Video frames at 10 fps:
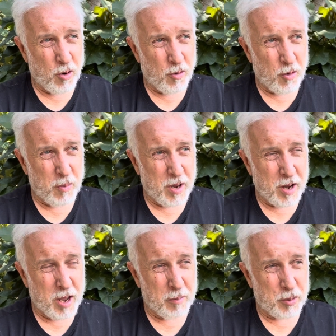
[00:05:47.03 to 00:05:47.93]
being
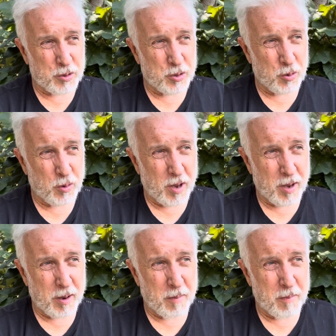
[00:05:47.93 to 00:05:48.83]
able
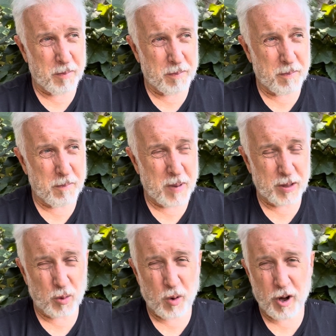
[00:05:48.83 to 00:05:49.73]
to make
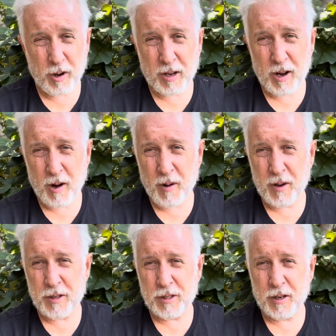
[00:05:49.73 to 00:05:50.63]
the water
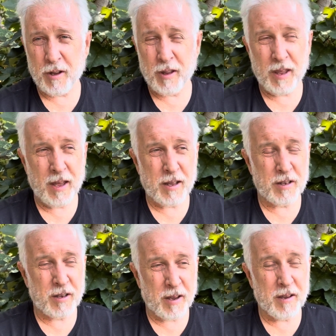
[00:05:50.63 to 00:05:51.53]
carries and all that,
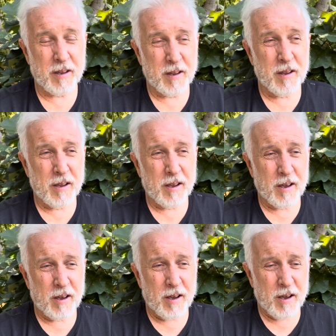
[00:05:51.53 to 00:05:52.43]

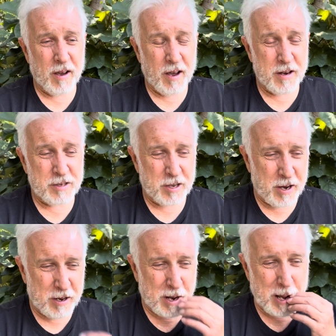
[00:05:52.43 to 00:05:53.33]
I
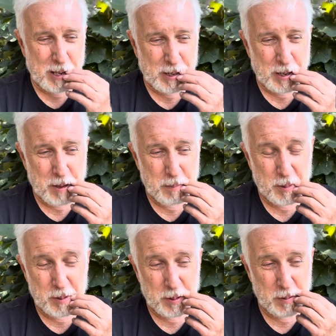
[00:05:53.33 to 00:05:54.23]
decided to hang it up.
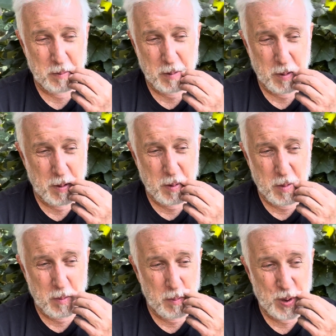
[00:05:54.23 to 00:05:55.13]

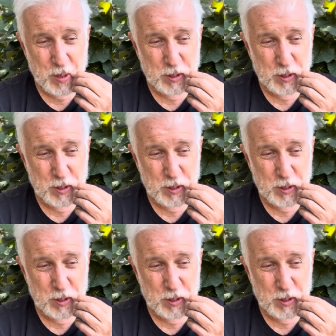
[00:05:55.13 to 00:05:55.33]
But